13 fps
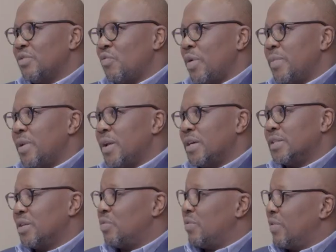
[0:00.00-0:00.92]
of
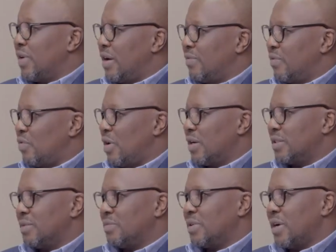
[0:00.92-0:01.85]
webinars that we've had for quite
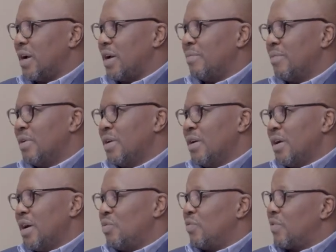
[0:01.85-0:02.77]
some time,
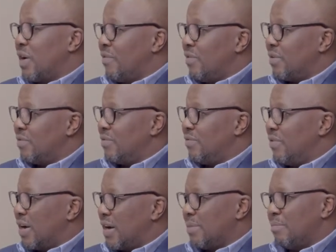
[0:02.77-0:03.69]
and we've covered
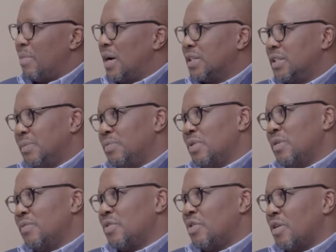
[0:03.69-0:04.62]
very multiple
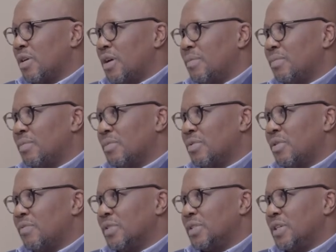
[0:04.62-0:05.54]
of co um,
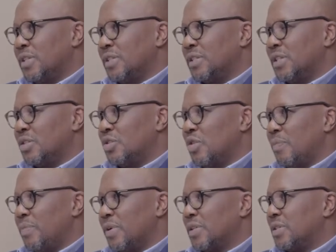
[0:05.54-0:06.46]
conversations and
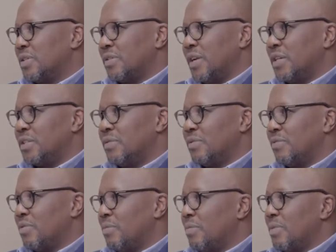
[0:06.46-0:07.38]
topics ranging
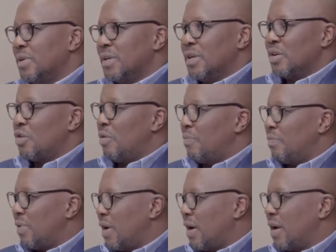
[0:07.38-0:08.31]
from
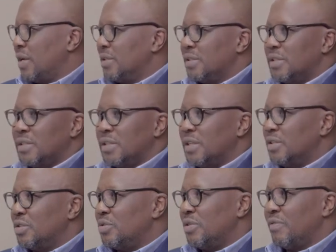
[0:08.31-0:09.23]
compliance
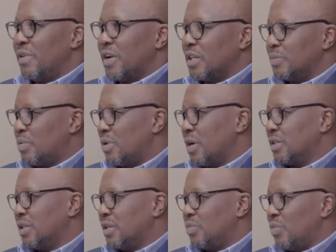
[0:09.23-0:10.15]
into the various
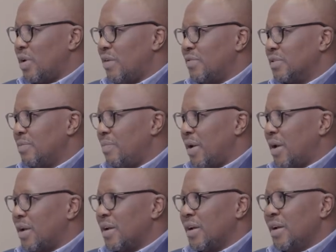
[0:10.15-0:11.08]
products that we have as a
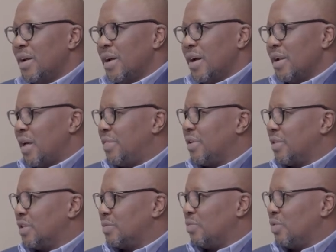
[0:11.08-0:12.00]
bank. And I
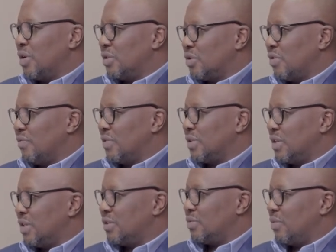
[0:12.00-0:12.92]
think this morning's
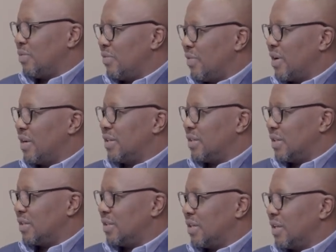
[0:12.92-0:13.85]
conversation will be very
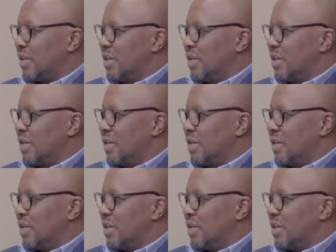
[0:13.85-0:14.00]
interesting